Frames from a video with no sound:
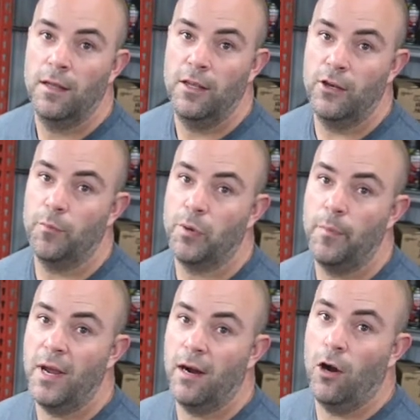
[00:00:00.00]
you can
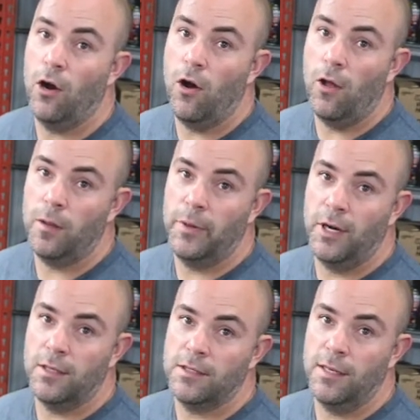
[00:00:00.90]
prepare all the
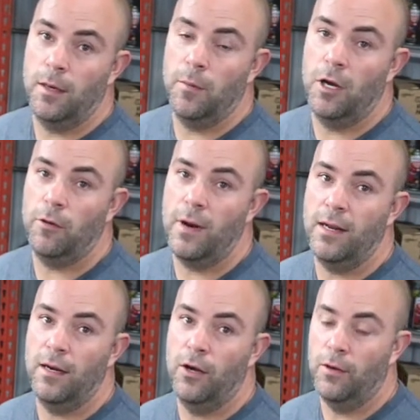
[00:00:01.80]
parts and get them all
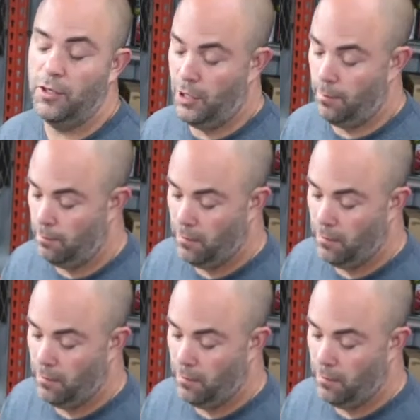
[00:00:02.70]
ready to go in the Jeep.